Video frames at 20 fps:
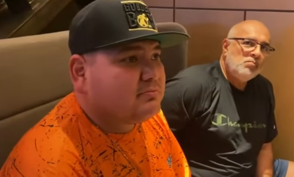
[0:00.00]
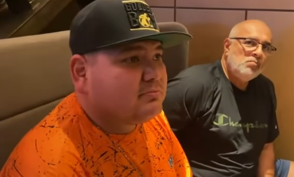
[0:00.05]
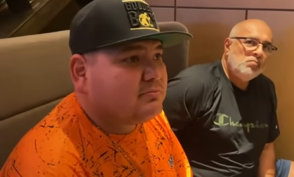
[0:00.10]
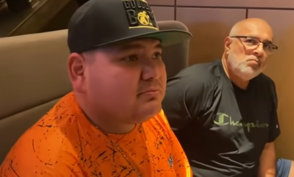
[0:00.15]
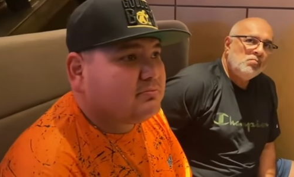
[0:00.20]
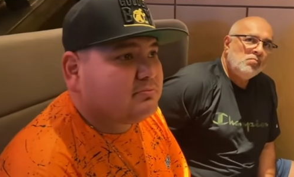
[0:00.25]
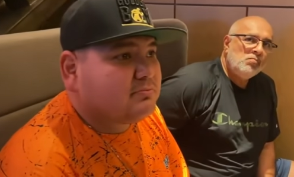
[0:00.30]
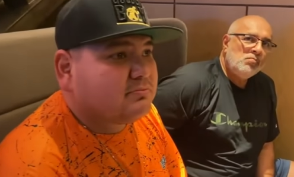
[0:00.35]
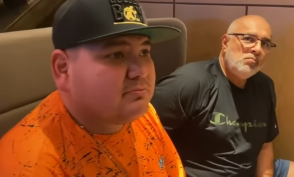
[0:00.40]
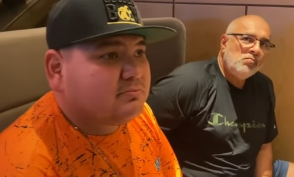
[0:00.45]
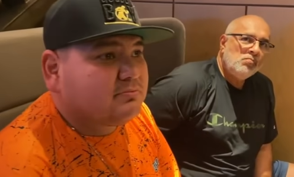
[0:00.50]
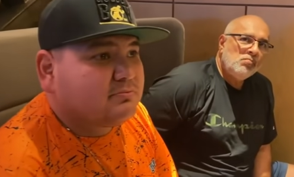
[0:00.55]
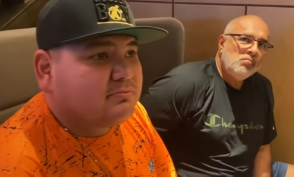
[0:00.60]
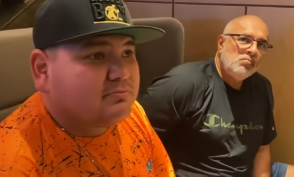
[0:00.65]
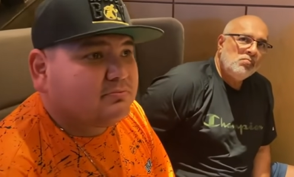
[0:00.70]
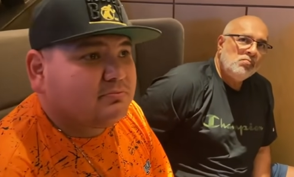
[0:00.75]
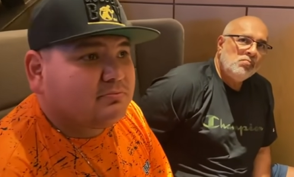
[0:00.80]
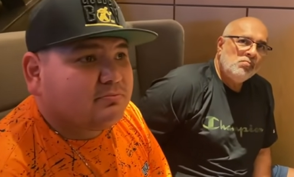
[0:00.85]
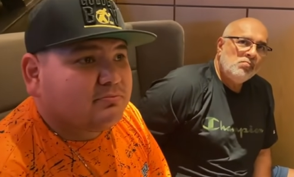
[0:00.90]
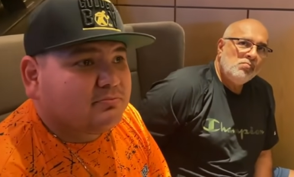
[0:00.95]
Speaker 1: have Spence as a big
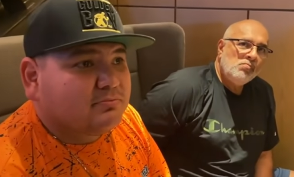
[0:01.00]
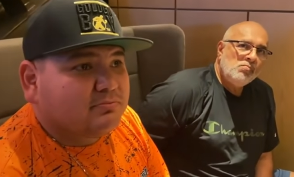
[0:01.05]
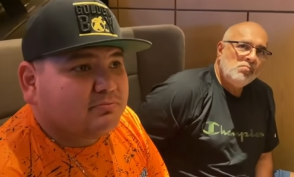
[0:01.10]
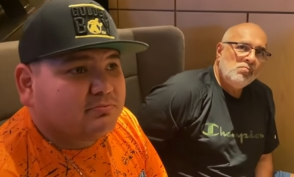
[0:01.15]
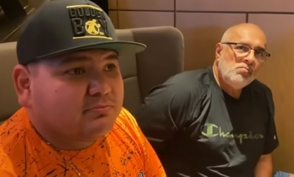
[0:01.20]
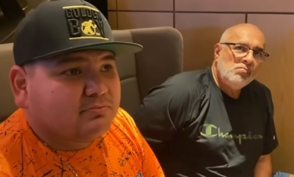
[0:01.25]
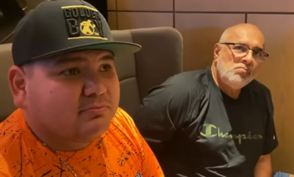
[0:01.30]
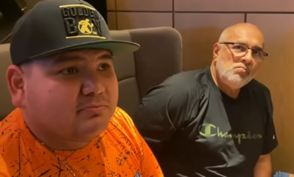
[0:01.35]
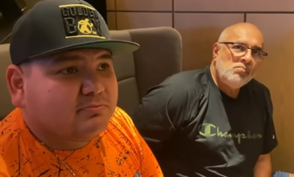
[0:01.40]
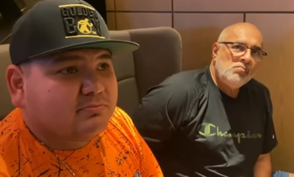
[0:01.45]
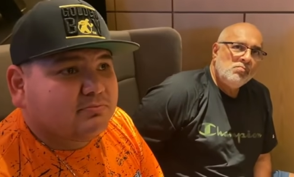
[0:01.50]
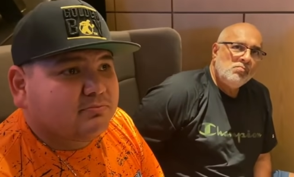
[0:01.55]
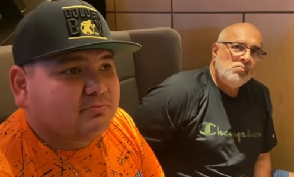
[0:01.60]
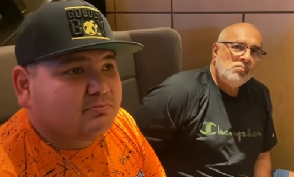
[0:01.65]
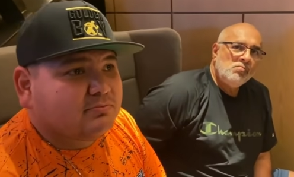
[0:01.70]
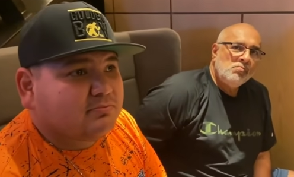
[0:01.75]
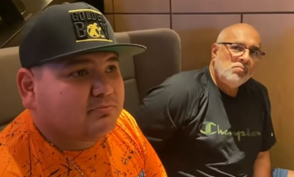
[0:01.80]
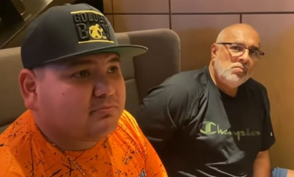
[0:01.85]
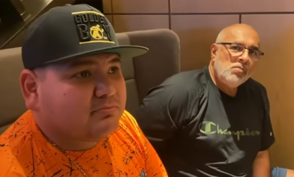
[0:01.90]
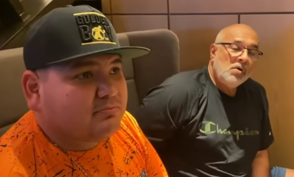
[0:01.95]
favorite. What do you think?
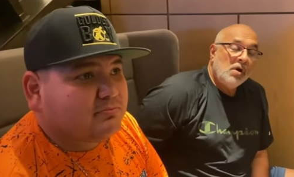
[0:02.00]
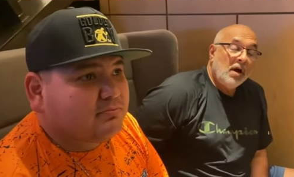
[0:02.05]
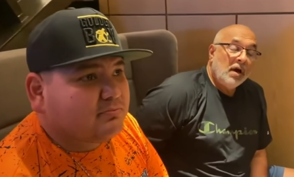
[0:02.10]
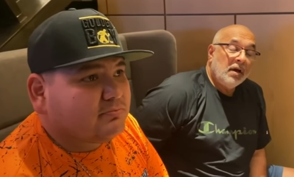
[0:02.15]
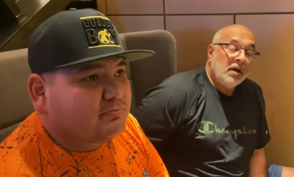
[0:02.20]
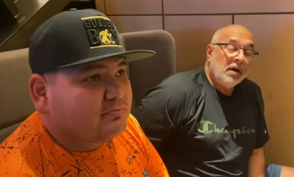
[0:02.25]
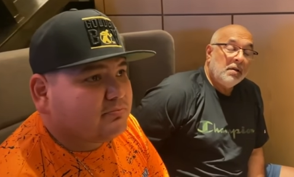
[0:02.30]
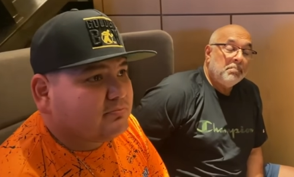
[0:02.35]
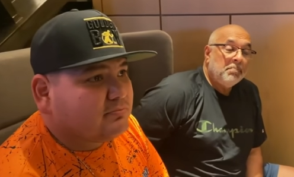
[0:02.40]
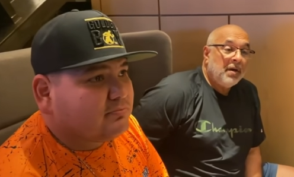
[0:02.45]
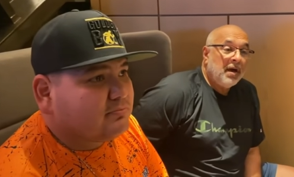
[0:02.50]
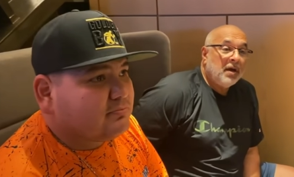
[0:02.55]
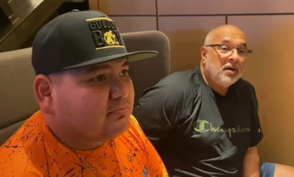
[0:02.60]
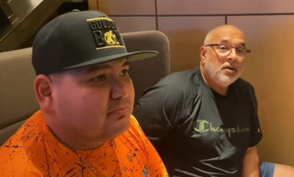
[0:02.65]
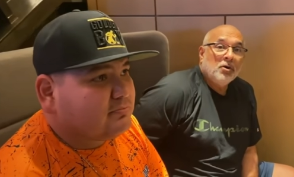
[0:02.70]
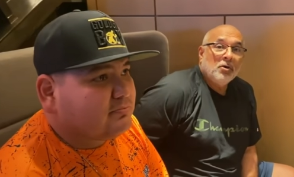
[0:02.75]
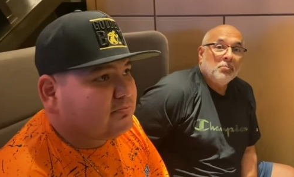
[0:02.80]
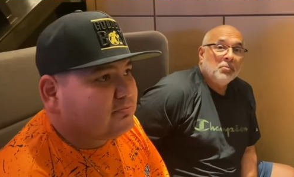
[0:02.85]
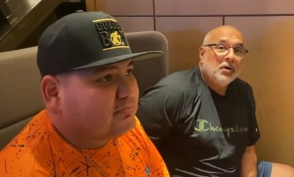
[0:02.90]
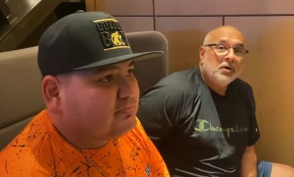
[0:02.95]
I got
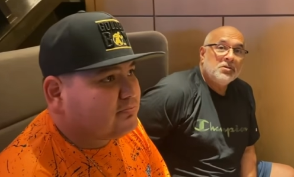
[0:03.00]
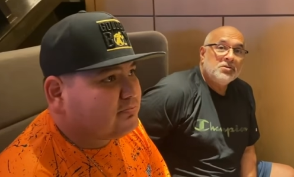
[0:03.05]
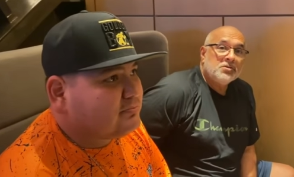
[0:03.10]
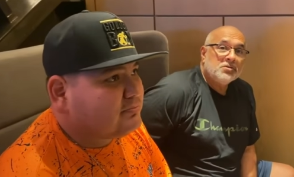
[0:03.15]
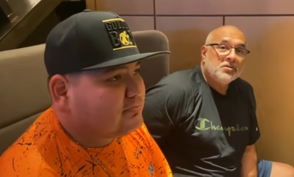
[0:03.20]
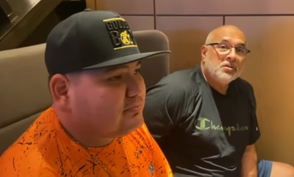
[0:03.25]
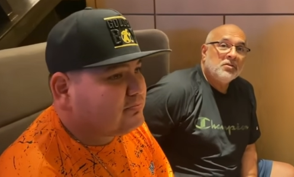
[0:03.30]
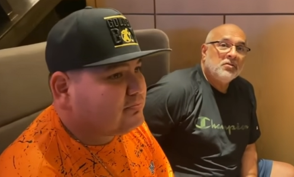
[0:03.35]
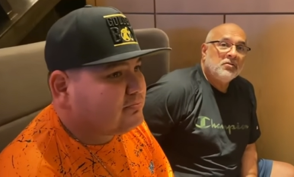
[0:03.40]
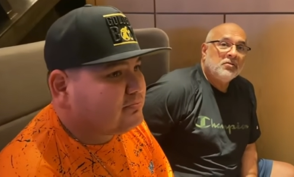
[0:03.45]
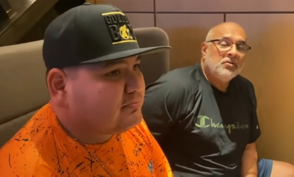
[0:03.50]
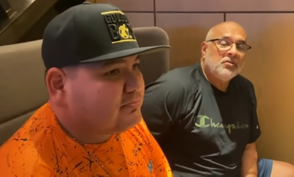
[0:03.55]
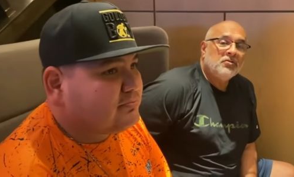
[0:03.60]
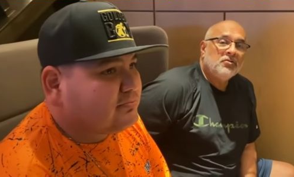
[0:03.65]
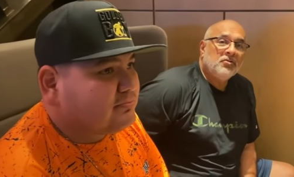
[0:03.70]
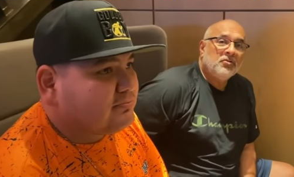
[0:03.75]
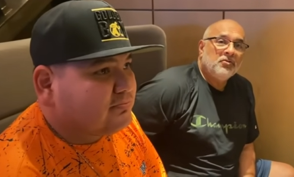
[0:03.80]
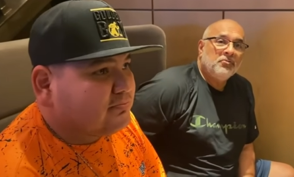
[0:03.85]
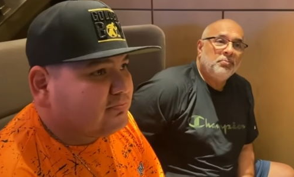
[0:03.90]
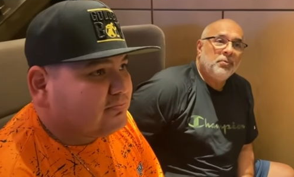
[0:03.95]
Pacquiao, man. Just,
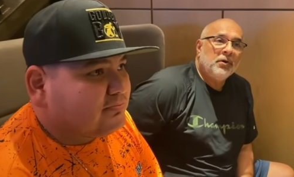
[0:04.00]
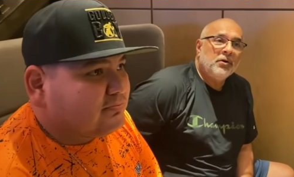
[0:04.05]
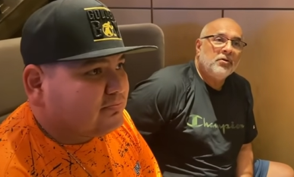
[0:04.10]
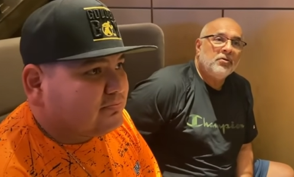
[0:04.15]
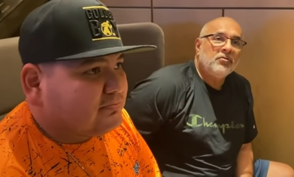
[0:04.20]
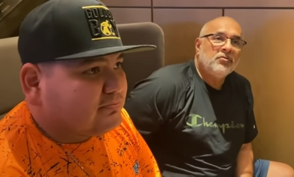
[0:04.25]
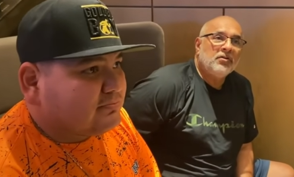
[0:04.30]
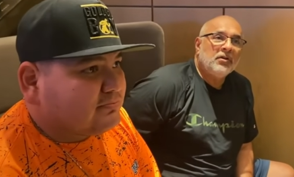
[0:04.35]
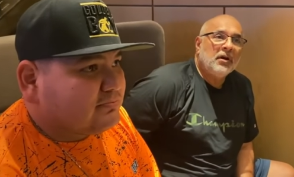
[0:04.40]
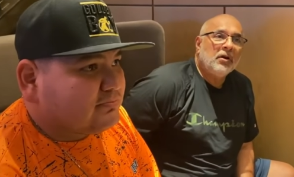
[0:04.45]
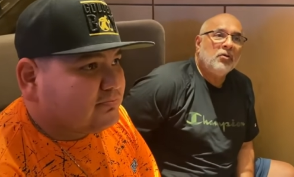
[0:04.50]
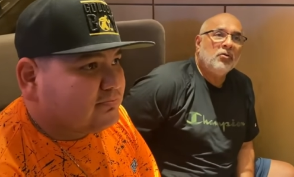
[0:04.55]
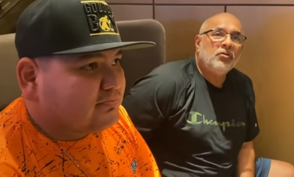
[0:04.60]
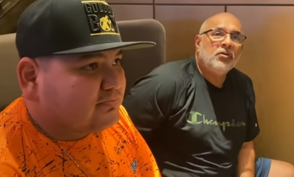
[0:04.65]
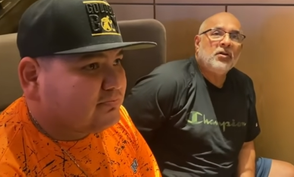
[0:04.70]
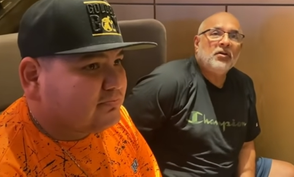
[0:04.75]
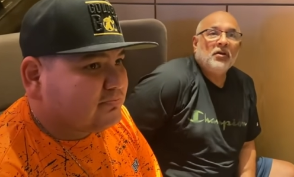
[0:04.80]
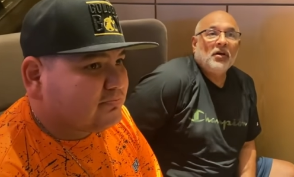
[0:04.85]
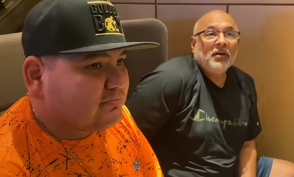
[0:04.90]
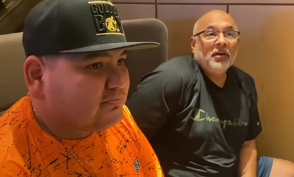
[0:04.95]
just experience that I don't
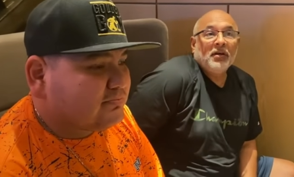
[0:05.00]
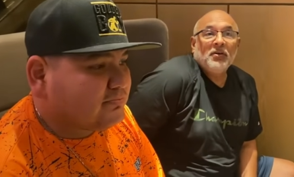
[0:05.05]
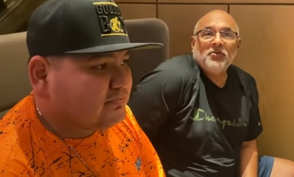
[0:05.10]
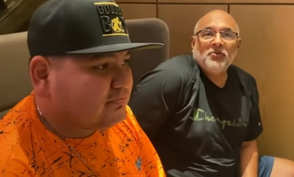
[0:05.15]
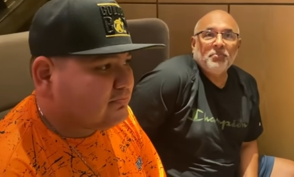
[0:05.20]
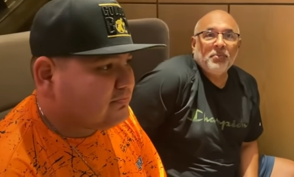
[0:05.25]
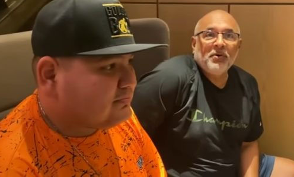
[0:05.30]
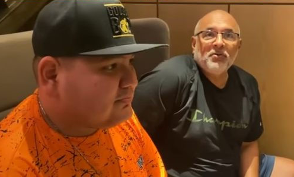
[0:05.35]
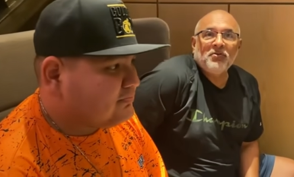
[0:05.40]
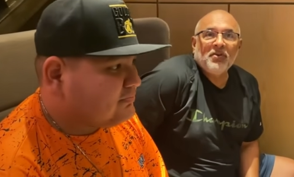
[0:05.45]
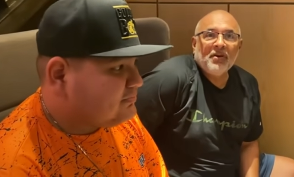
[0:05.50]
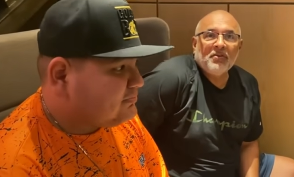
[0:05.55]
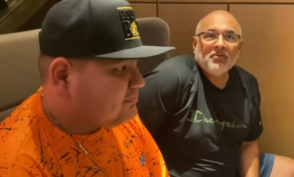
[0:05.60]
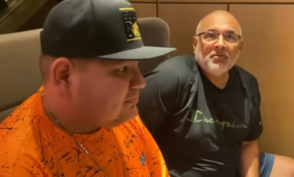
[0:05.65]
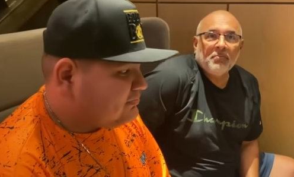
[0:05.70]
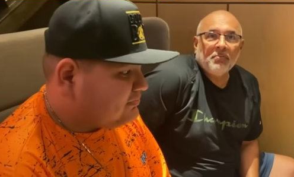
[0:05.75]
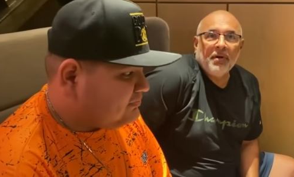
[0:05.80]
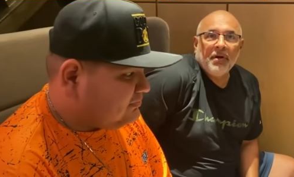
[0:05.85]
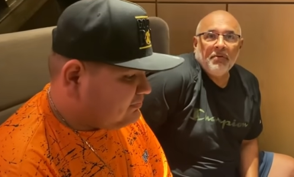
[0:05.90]
think, again, Spence hasn't